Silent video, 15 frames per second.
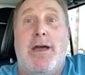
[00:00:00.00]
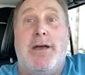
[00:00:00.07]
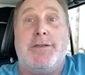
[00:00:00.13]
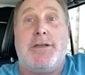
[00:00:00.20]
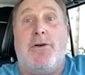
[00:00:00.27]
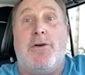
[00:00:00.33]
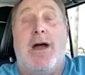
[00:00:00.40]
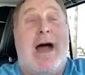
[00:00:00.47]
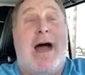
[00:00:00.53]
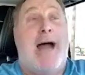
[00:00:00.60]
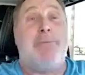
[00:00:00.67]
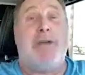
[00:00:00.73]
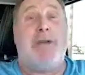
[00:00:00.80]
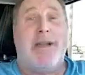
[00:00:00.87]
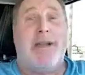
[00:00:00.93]
So
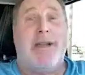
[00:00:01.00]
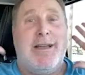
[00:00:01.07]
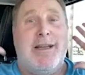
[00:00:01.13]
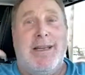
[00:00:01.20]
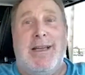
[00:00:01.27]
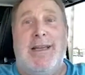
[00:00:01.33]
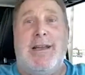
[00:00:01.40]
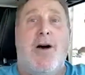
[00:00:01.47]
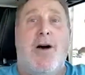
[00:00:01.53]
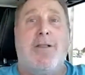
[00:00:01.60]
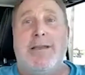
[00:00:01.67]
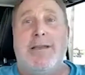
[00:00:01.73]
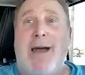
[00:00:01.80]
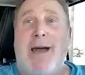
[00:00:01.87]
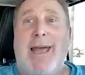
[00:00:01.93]
I'm not going to get all into
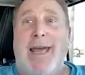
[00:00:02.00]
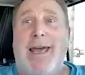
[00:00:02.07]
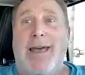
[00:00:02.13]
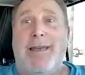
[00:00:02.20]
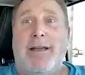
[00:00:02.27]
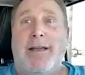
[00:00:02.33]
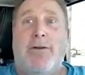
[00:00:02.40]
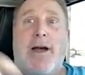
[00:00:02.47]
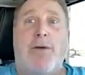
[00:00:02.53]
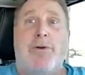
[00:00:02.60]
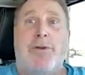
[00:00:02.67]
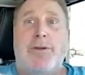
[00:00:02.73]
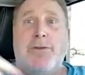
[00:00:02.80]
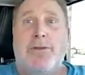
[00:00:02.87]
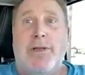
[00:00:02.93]
my head and go, I want
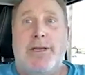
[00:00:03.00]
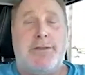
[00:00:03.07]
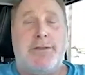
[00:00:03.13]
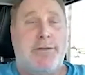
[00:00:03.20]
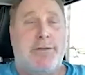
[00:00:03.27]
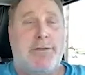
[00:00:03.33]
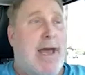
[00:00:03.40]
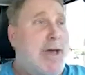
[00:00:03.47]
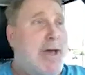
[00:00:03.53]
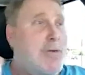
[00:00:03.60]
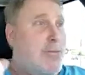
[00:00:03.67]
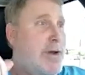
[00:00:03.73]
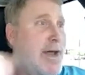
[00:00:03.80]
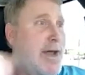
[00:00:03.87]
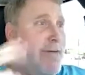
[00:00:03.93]
to do this or that or
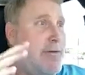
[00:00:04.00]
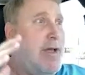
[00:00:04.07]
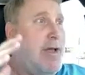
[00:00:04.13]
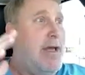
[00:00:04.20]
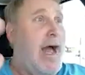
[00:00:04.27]
whatever.